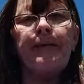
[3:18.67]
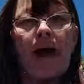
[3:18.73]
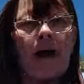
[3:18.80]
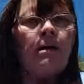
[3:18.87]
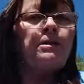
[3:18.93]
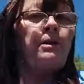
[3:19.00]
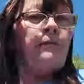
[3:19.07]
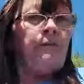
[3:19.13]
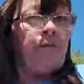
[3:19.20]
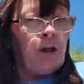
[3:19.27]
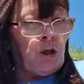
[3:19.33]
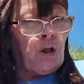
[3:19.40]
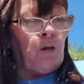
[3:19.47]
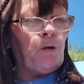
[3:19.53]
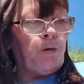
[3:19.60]
1,000
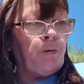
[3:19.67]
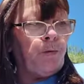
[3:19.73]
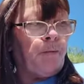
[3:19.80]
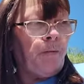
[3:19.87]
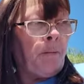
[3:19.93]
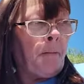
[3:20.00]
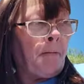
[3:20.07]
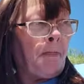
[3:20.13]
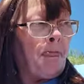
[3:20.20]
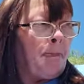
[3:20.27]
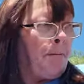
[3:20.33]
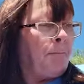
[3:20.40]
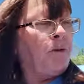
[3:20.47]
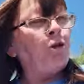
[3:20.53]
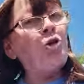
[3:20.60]
views,
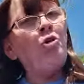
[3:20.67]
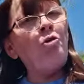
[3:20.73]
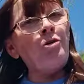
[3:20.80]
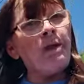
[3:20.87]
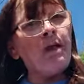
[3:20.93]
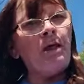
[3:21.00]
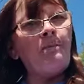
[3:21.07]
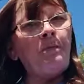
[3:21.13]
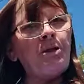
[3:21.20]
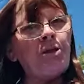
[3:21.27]
you get